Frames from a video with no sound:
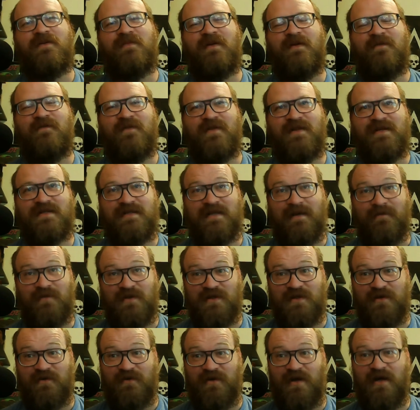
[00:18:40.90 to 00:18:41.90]
me for this
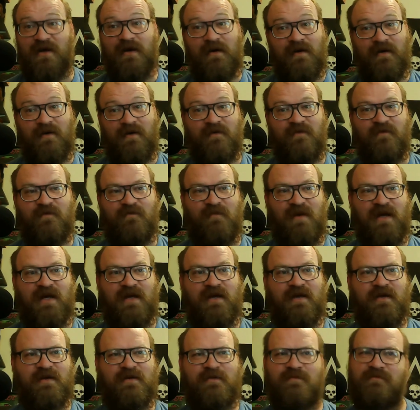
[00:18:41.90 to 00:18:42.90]
episode of
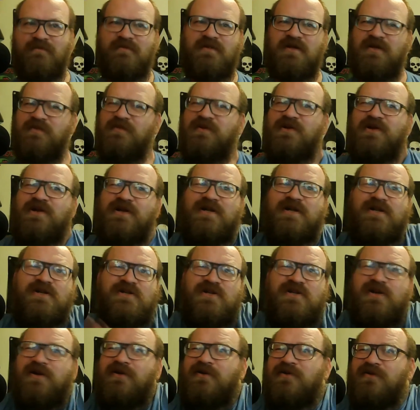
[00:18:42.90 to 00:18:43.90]
my community
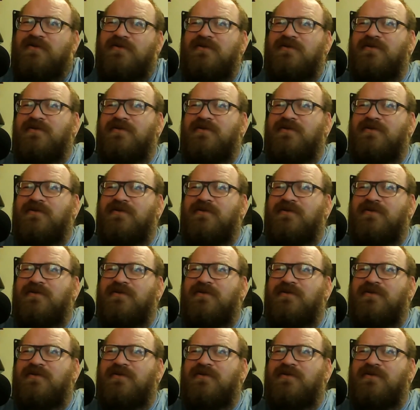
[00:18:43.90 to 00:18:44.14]
show.